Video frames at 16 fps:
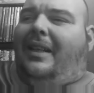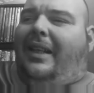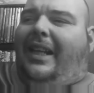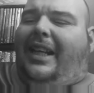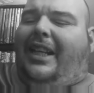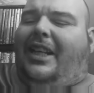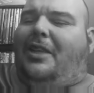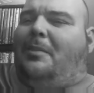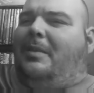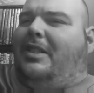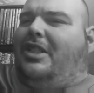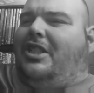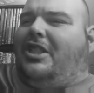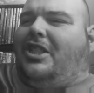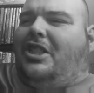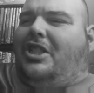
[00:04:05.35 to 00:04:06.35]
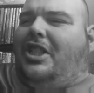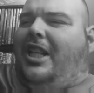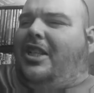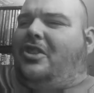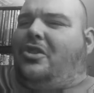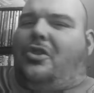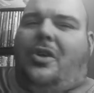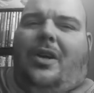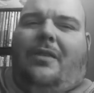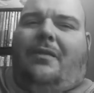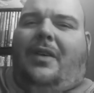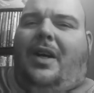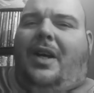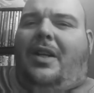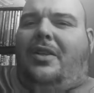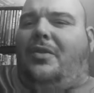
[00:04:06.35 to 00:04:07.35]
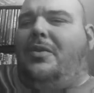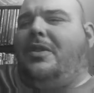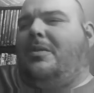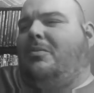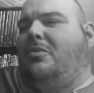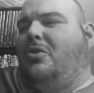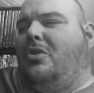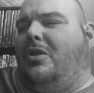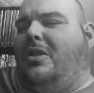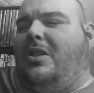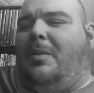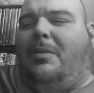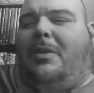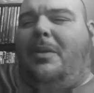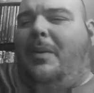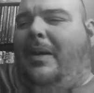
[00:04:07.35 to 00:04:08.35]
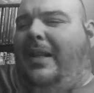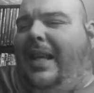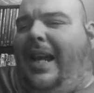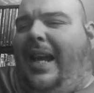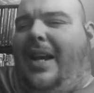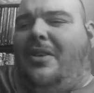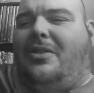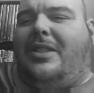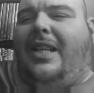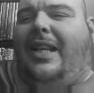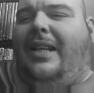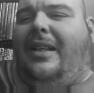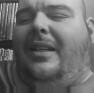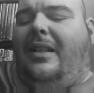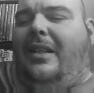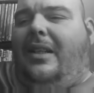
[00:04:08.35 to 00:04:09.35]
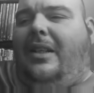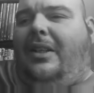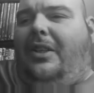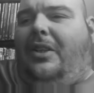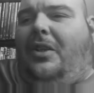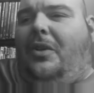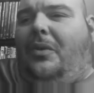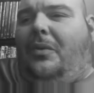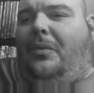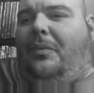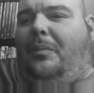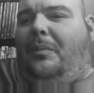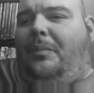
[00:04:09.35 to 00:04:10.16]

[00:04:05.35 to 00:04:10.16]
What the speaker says: It could be just a gesture of doing something around the house that, you know,